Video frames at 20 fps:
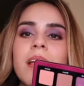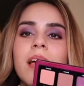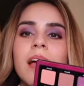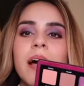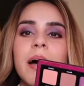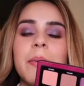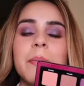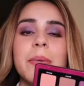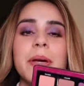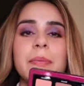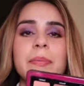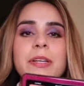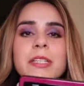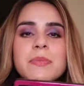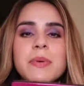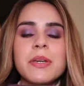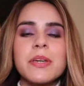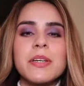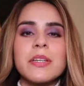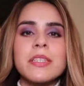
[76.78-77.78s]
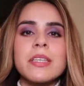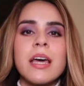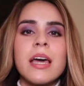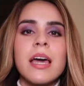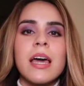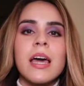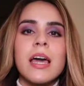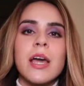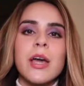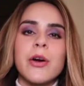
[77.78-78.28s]
Maybe it's because
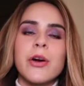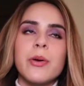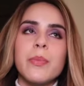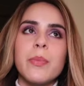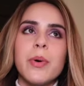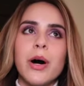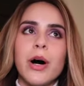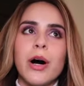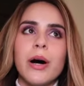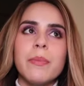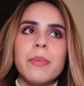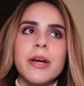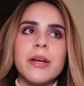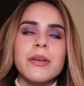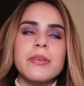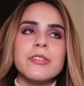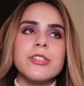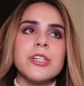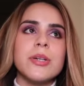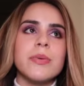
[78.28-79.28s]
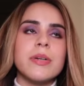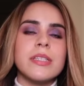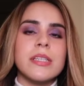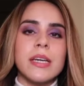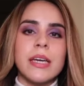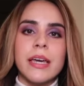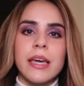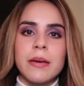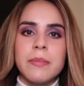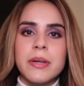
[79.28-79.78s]
her mom, I know she was
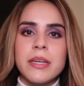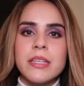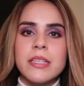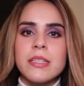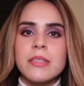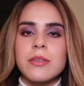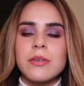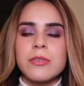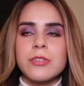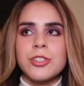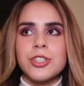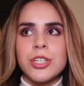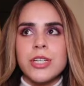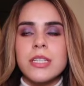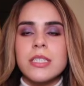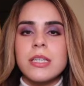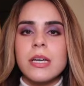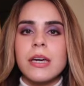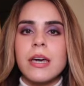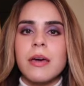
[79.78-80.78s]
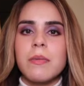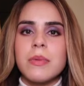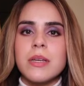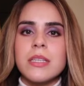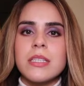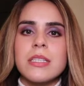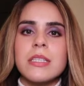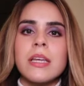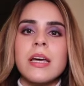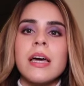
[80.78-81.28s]
a chemist, or she is a
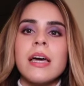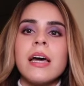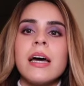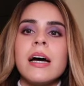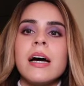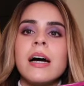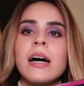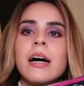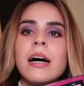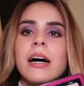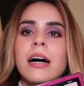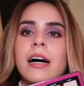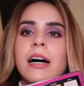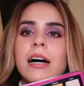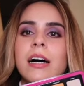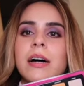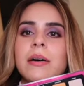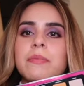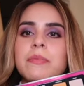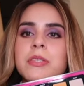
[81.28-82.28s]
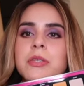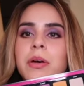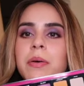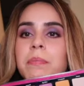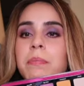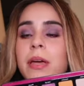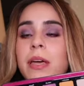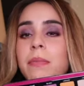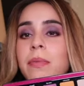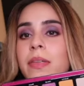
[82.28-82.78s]
chemist. So
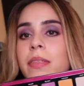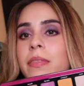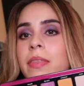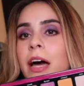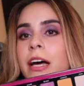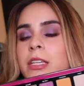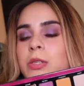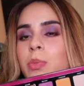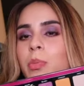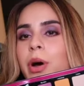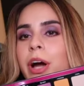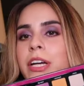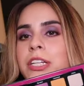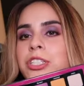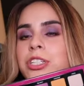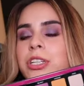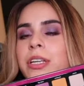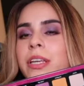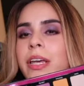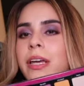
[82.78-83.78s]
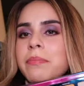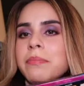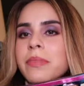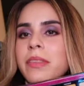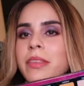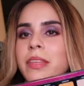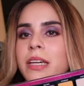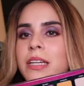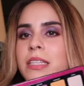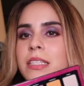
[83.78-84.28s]
maybe that's why she
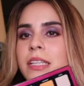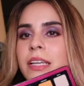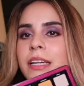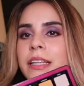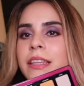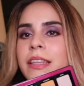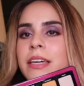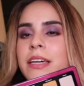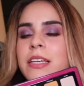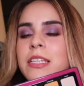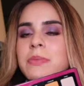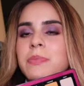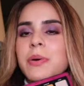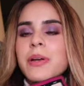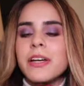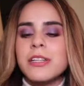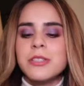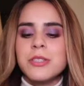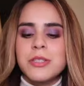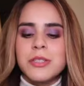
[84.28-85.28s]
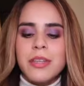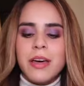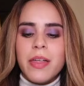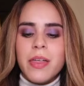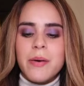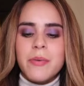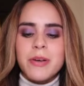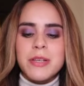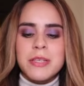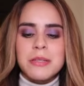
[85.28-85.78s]
named this like this, but I just thought
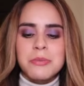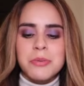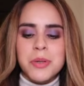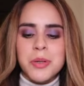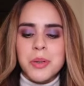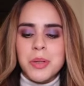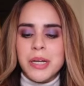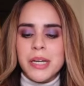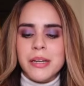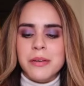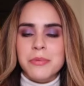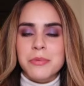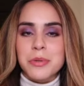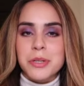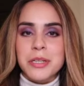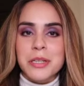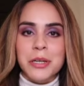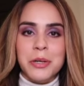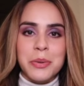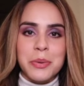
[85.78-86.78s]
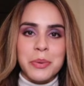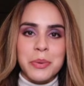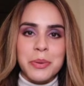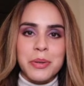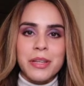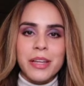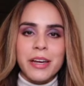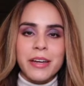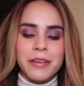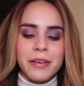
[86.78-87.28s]
that was really
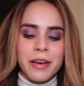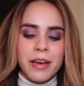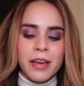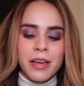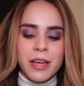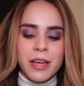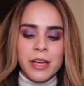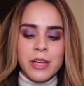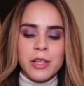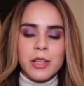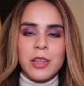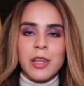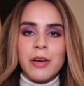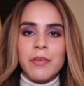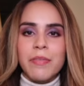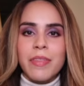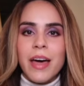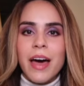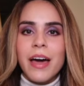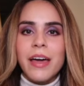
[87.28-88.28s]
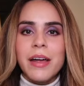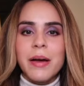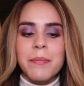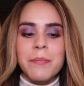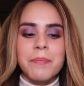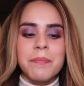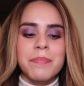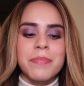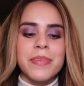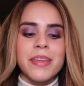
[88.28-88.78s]
cool. I love that.
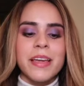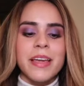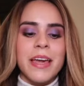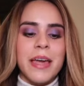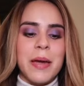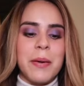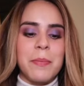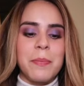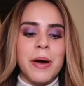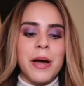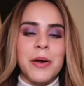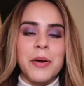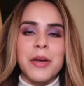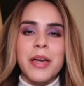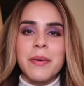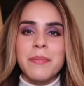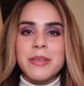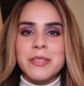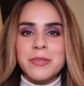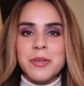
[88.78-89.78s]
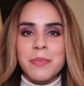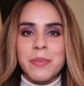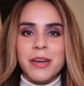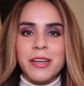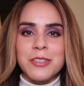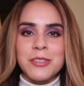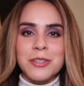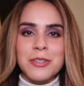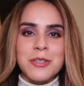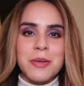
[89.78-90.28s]
I'm a biochemistry
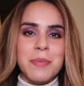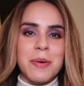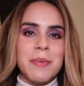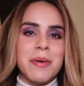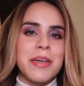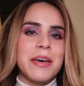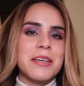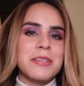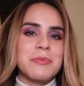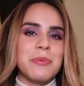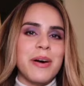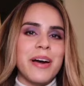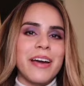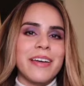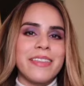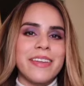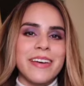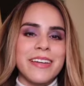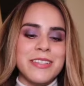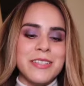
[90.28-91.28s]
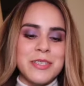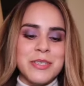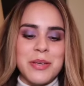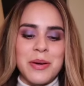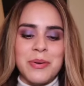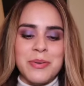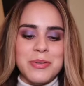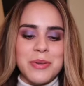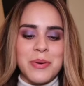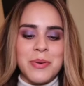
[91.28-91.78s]
major, so maybe that's why I think it's
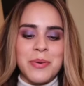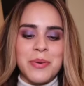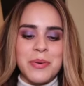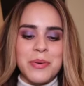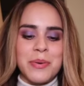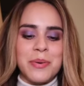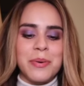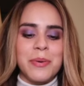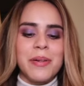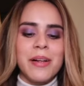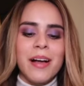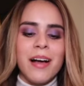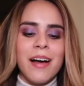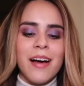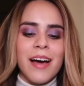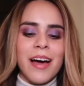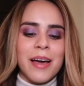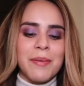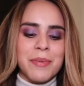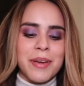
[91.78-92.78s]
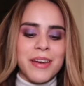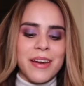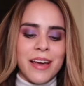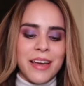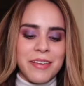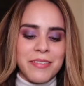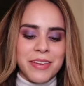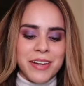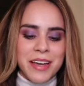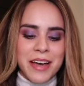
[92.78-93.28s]
so cool. I mean,
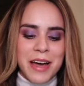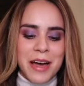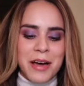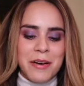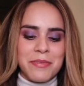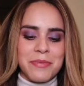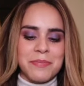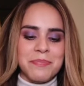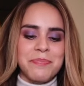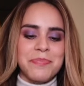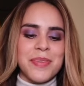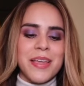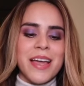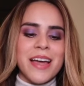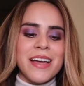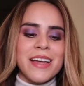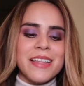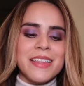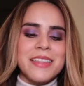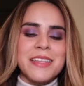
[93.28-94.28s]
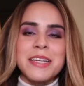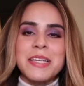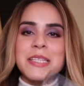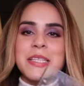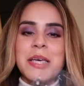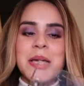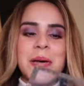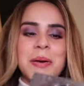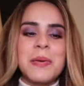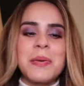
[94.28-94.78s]
I even have
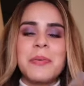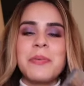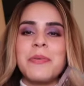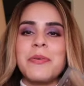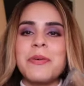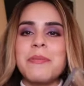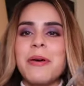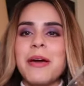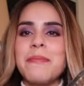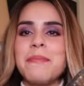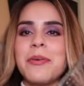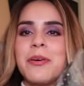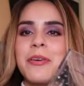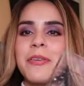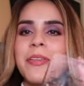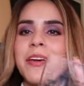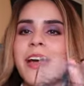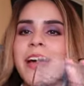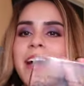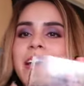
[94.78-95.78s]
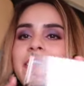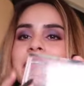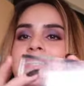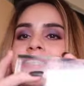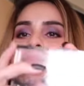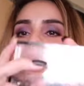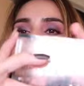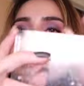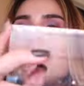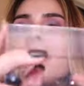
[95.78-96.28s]
these for my birthday. I got
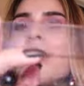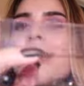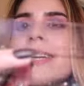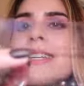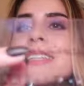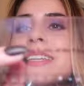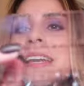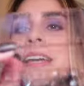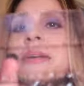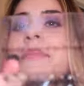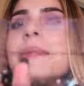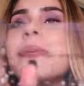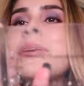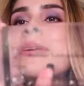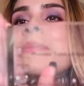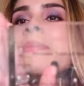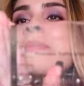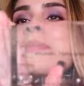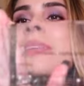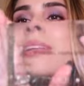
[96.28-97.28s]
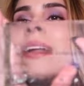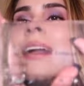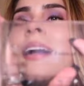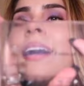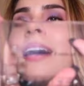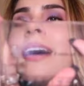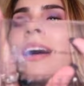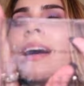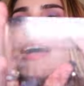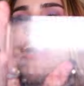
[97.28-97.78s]
this periodic table
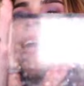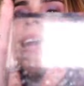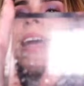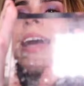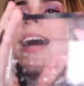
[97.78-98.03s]
and it